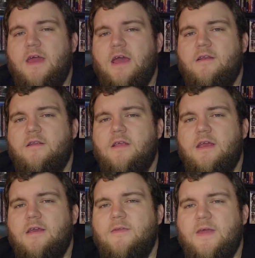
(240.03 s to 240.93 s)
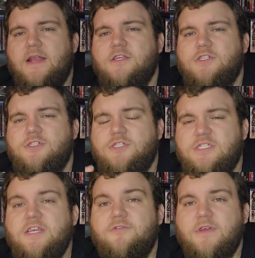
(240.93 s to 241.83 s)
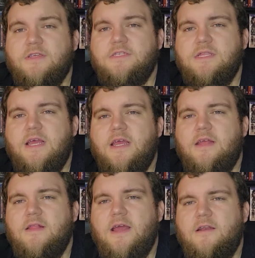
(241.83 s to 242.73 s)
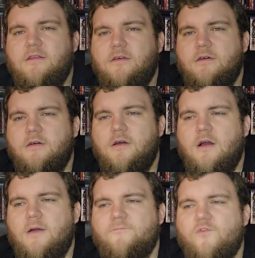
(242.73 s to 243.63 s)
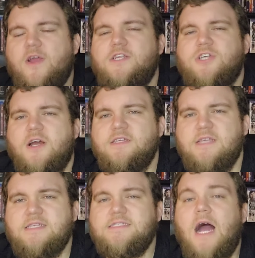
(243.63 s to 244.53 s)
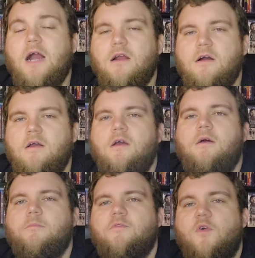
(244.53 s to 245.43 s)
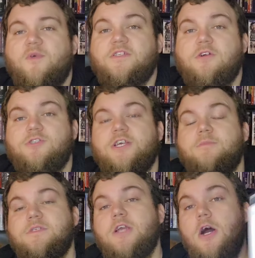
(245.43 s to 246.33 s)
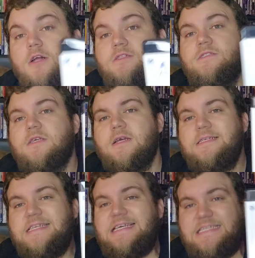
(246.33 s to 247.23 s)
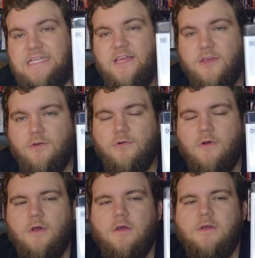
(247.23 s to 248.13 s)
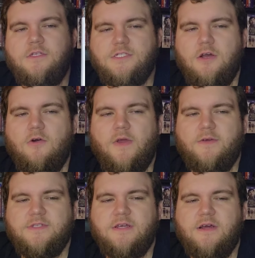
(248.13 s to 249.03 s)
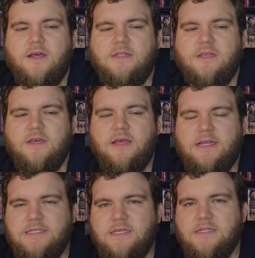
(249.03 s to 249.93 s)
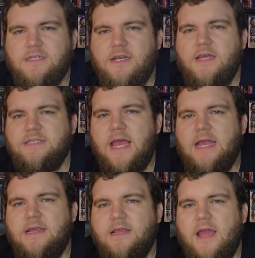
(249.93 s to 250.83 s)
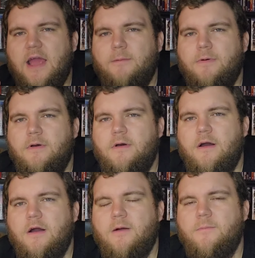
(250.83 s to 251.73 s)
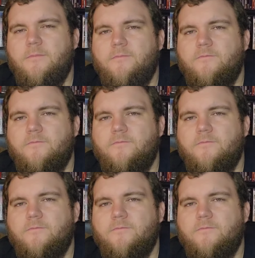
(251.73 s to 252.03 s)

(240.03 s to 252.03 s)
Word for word: that in that series, in that in that um, franchise, that saga, before we start James Gunn's D C U. So it's a it's a it's a, it's a nice end cap. Um,